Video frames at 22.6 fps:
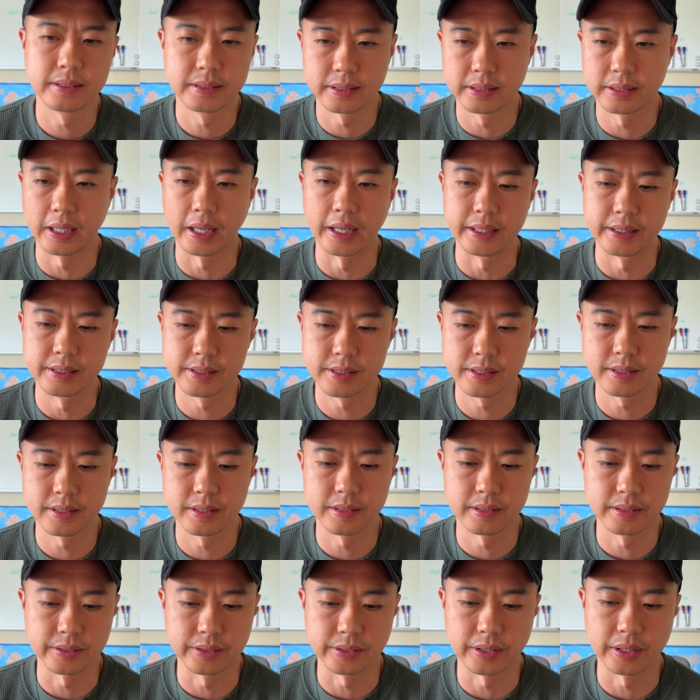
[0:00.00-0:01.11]
taste,
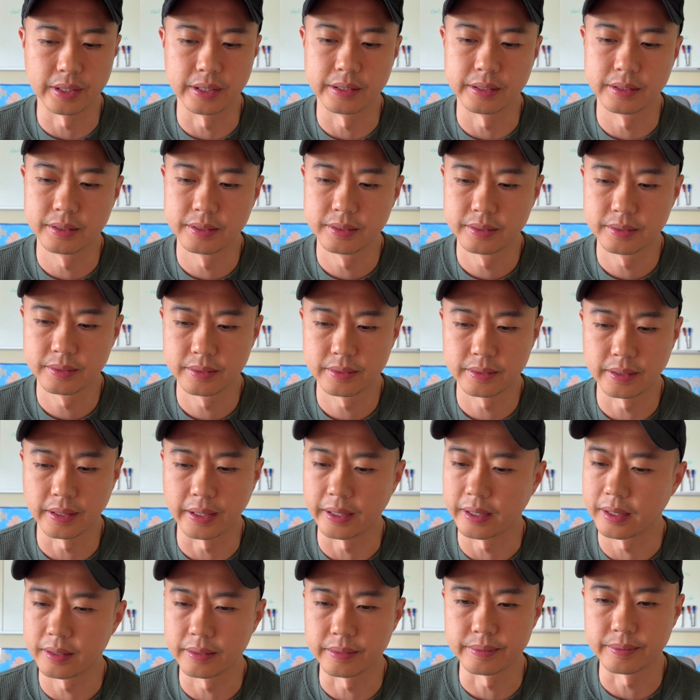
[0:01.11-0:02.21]
you can like